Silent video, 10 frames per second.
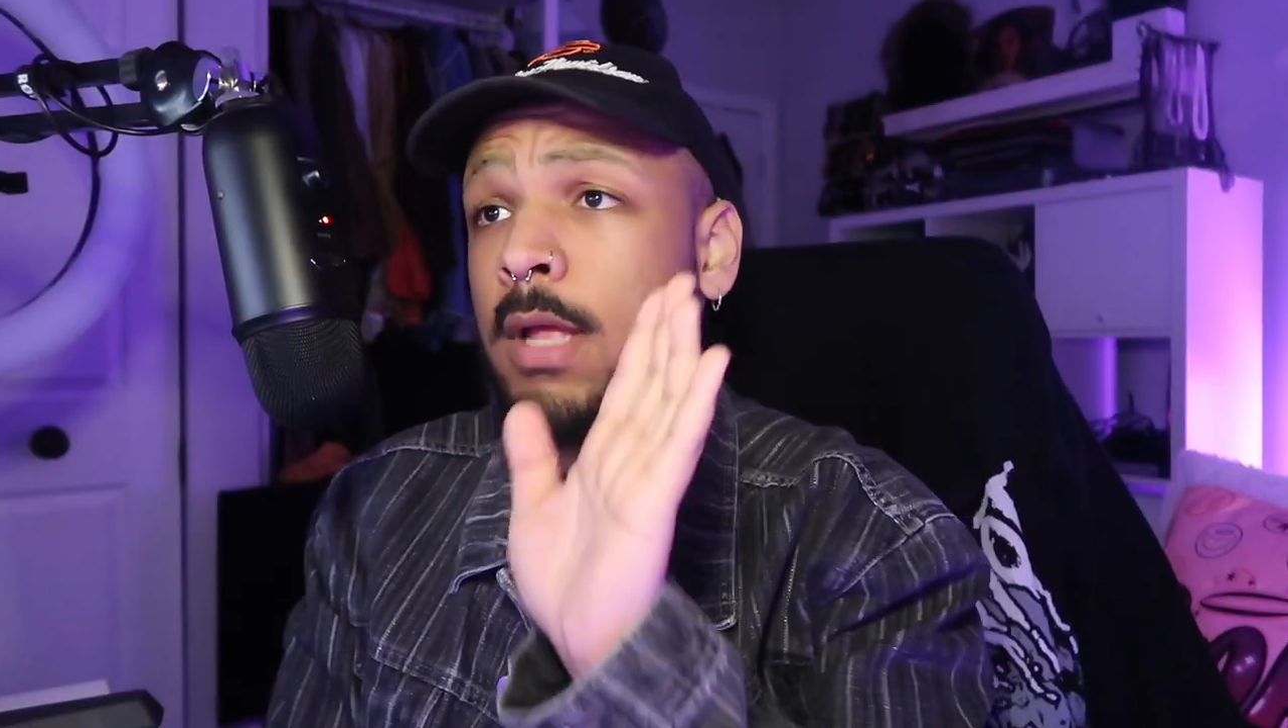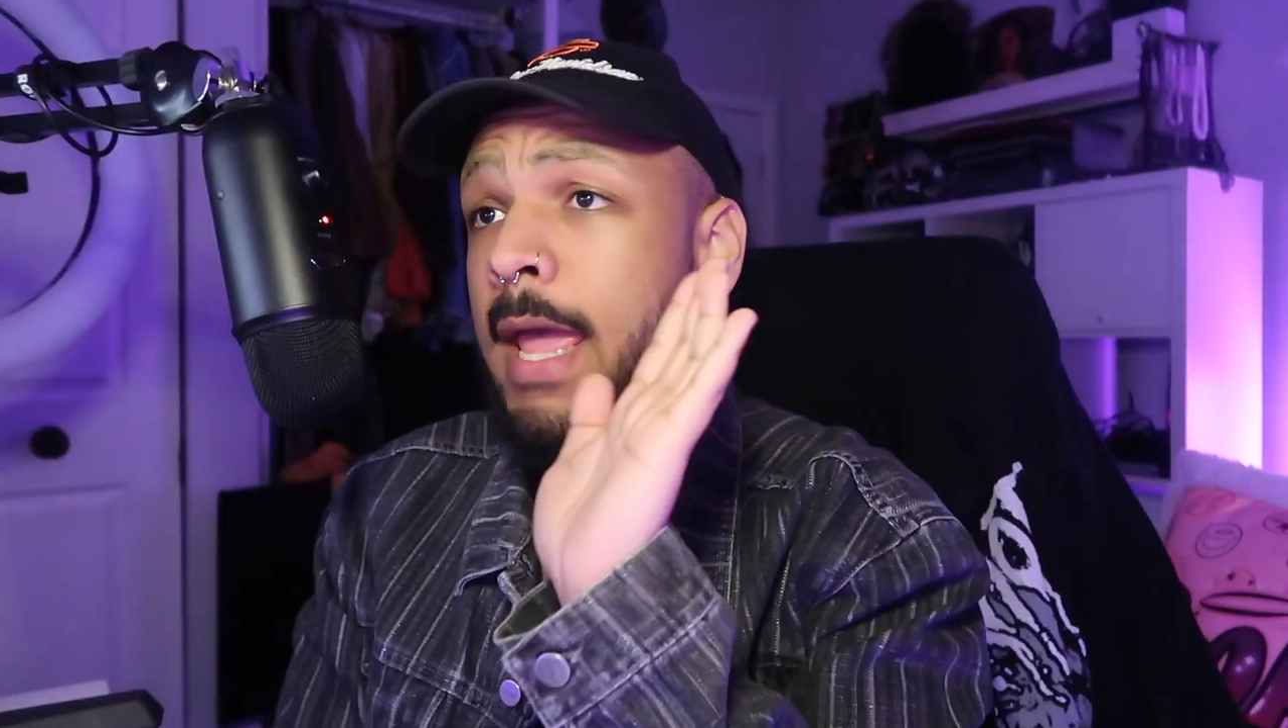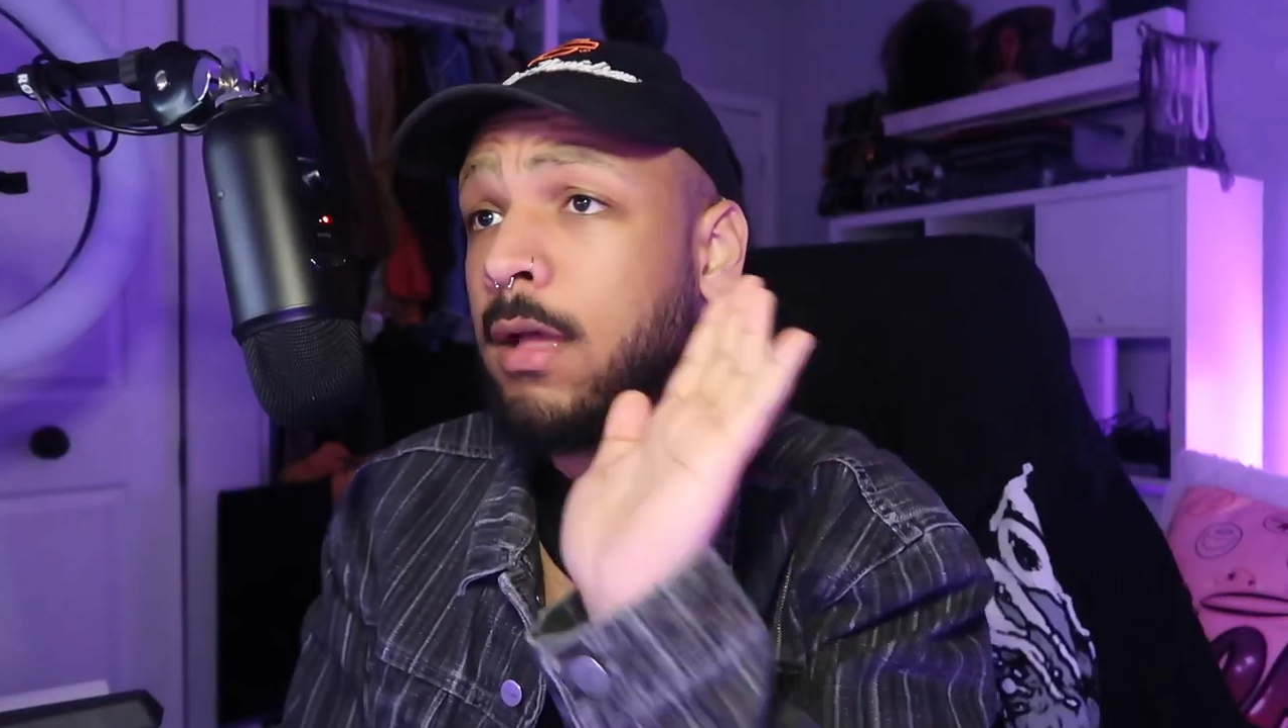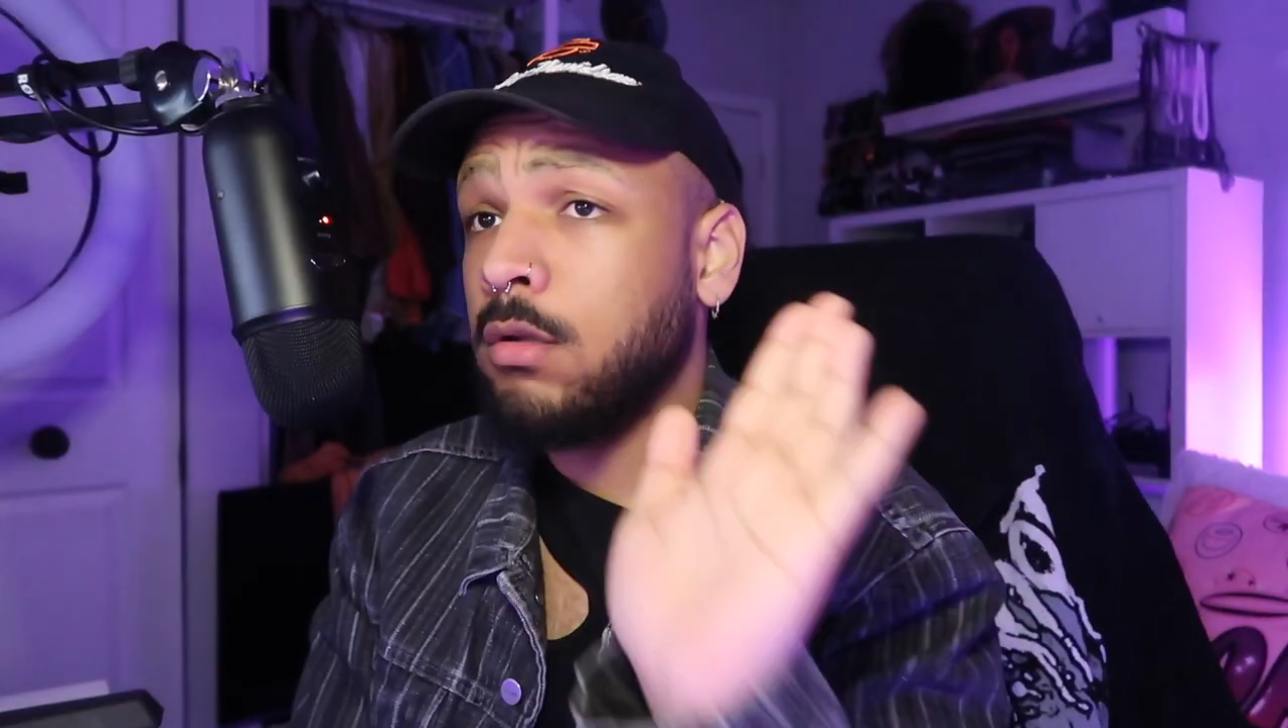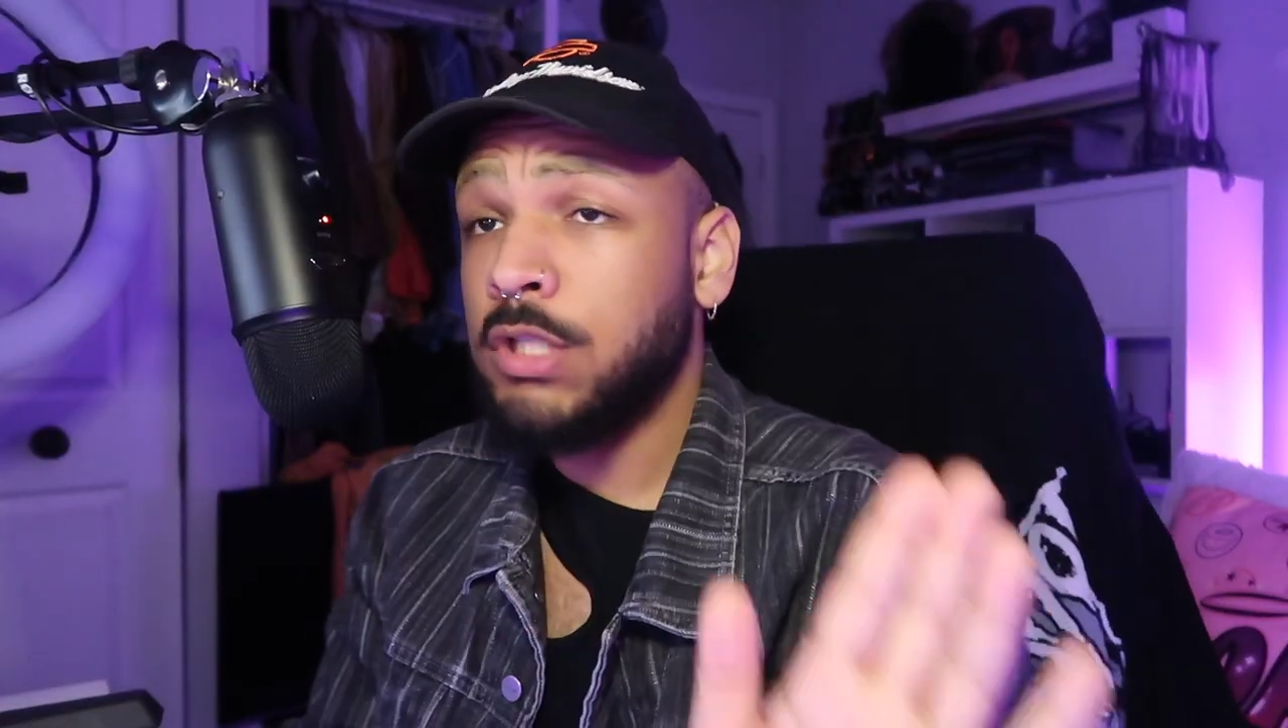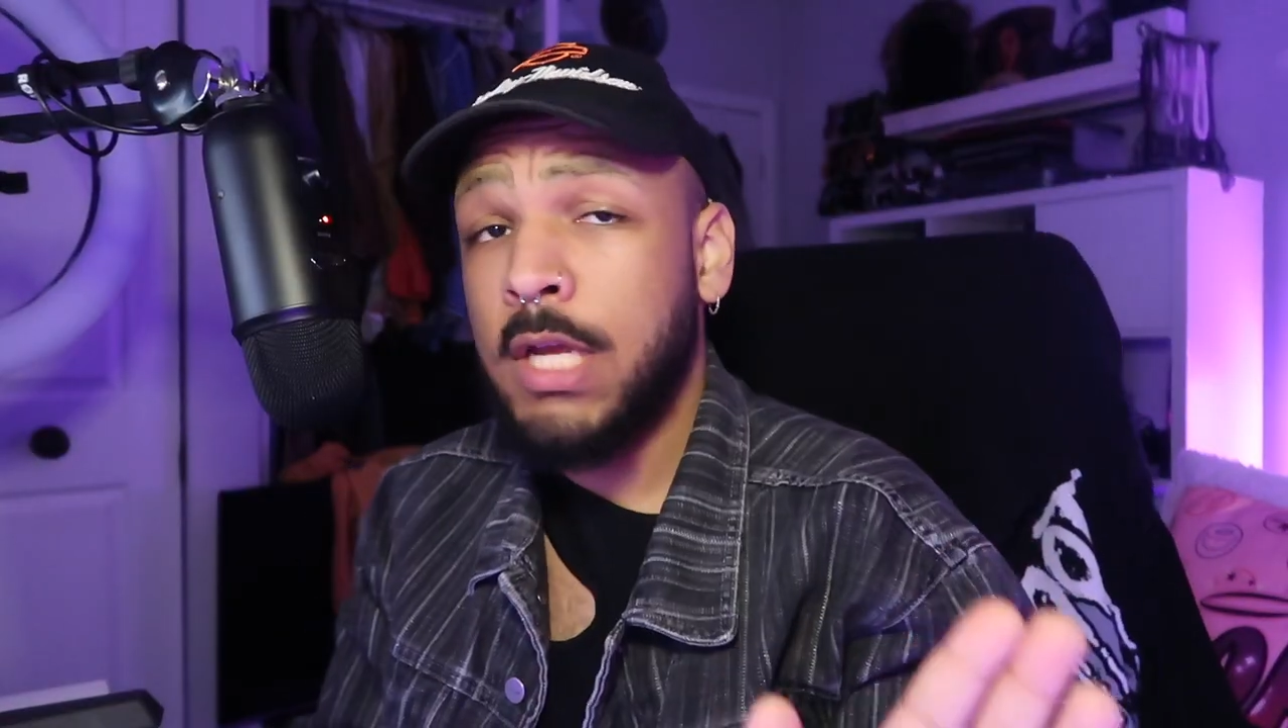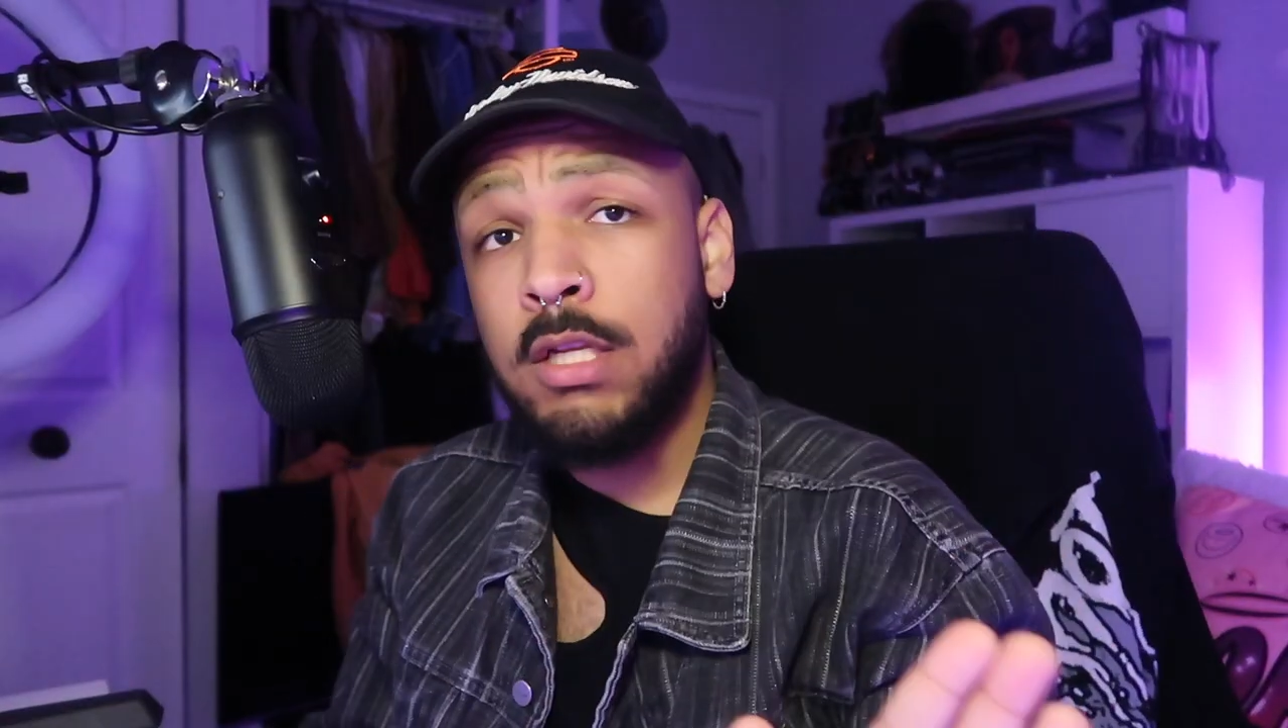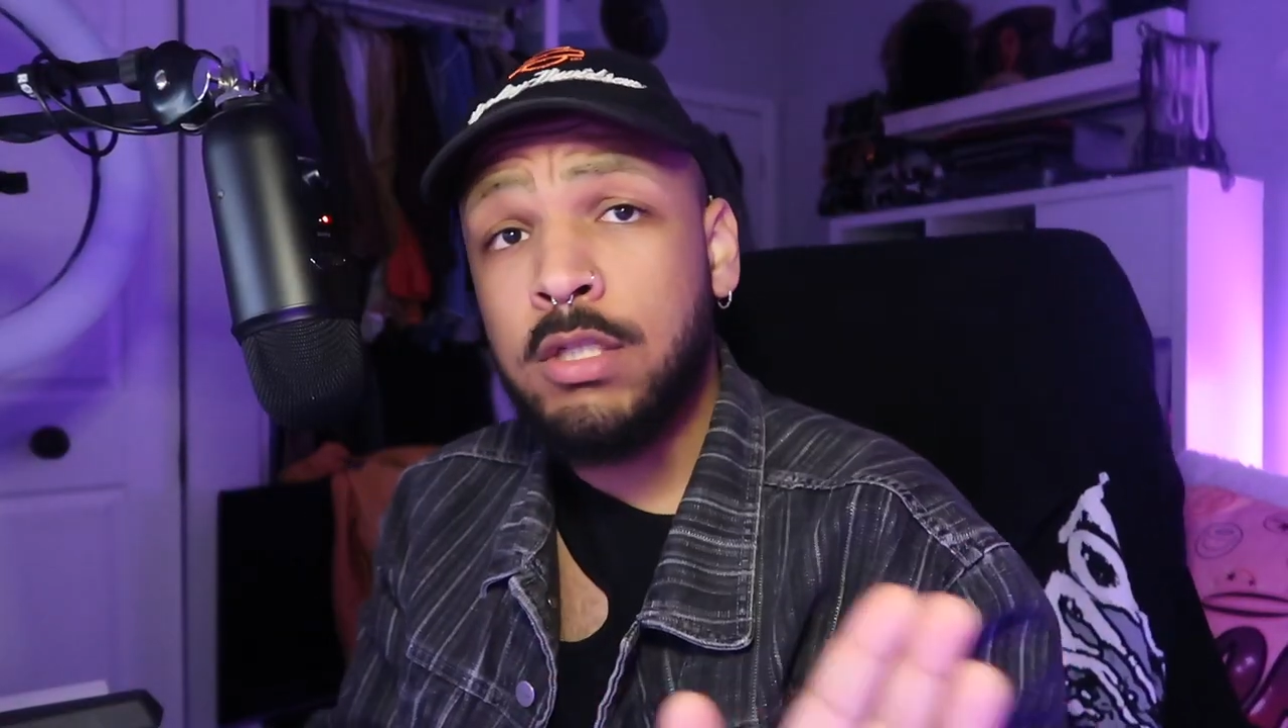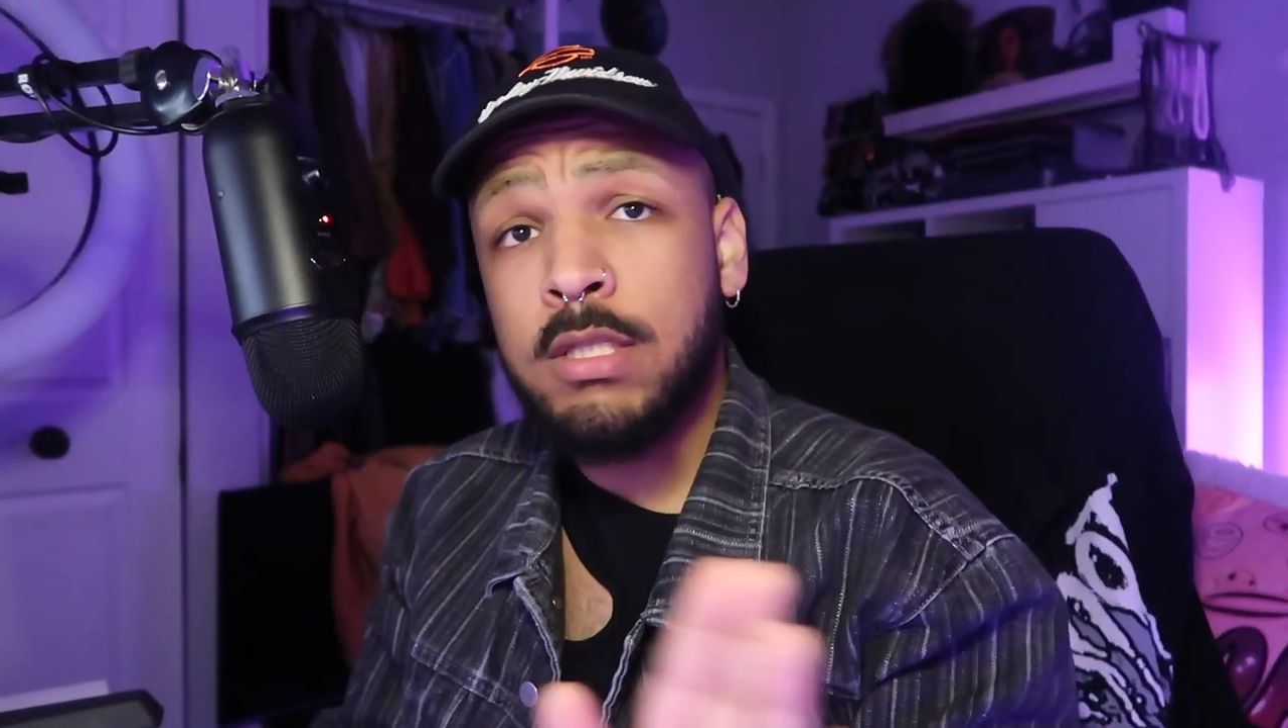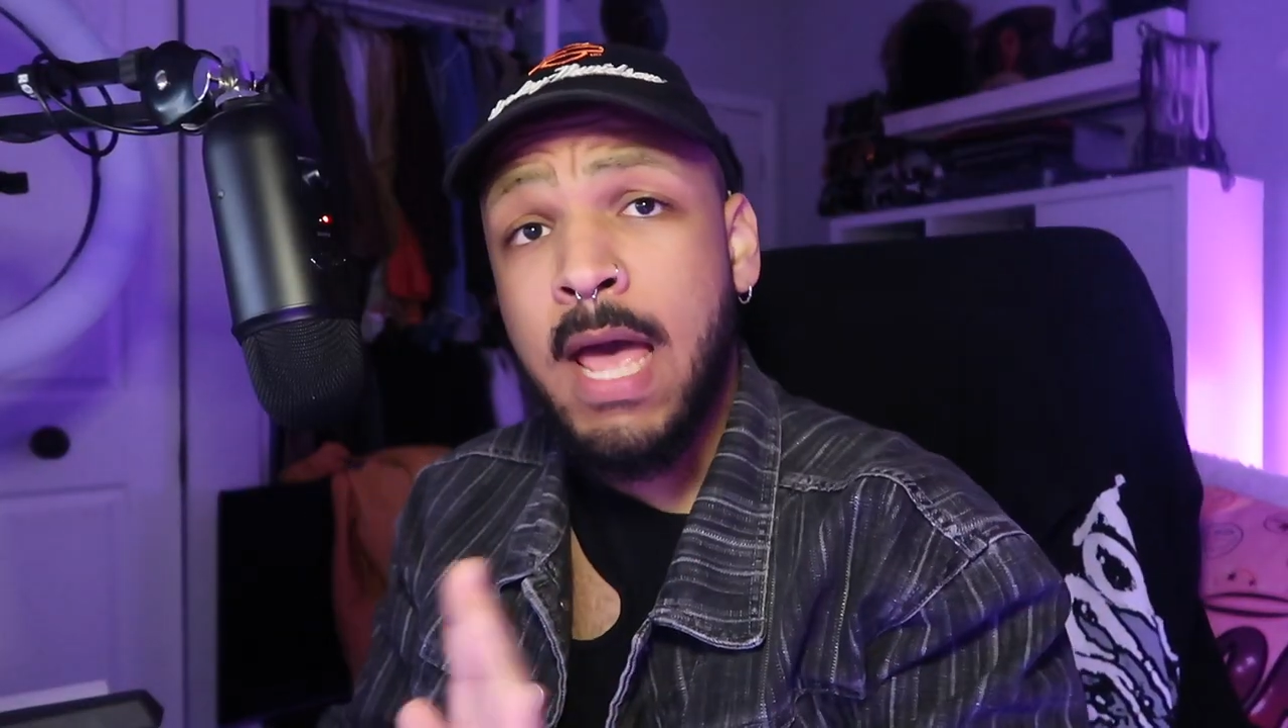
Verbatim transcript: angle change has